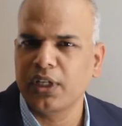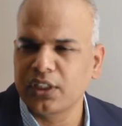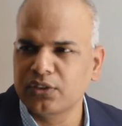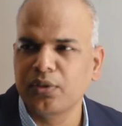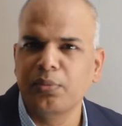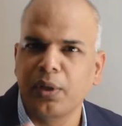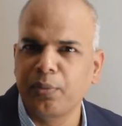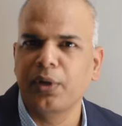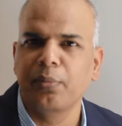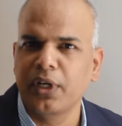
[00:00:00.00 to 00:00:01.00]
And H1B
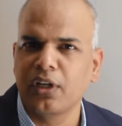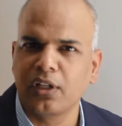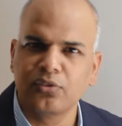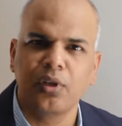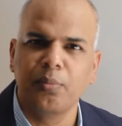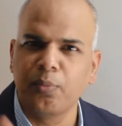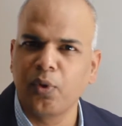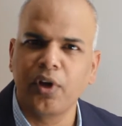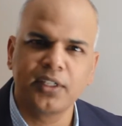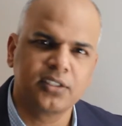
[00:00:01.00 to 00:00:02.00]
amendment also
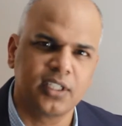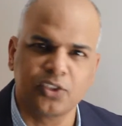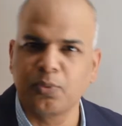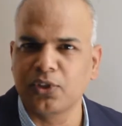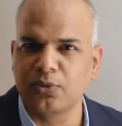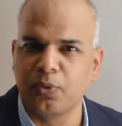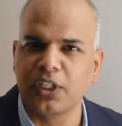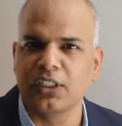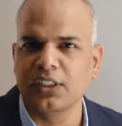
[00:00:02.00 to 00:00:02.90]
employer's responsibility.